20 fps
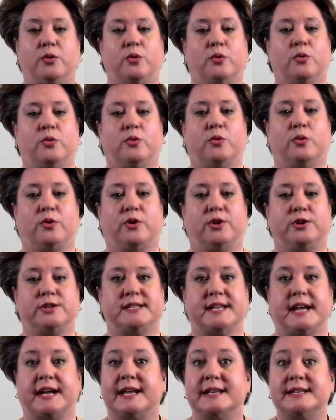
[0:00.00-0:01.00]
or
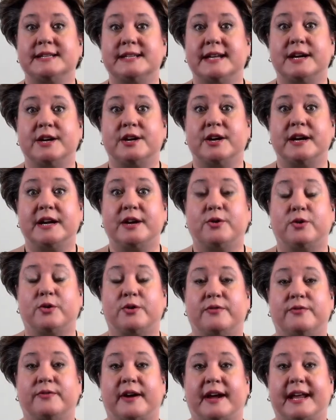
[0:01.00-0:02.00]
secondary
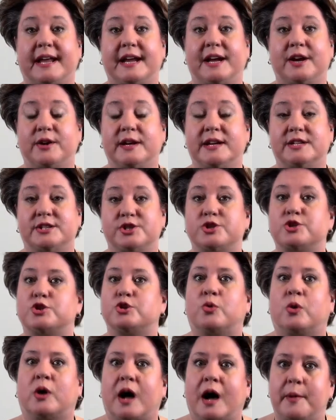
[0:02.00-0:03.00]
or vicarious
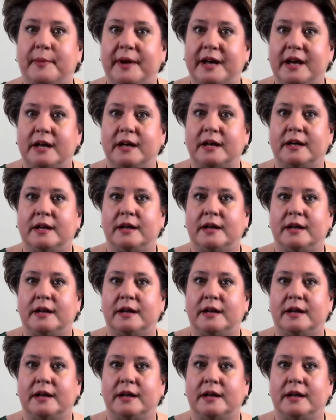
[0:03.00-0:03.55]
trauma,